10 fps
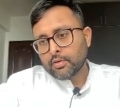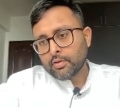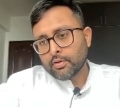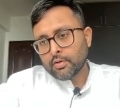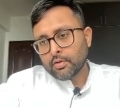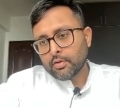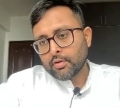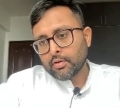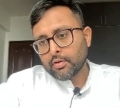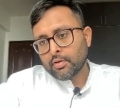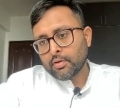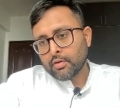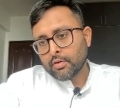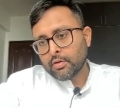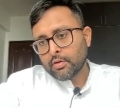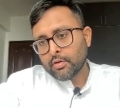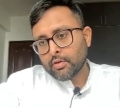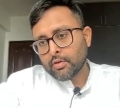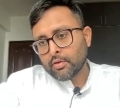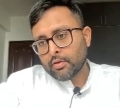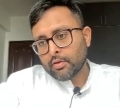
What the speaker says: Nothing is said.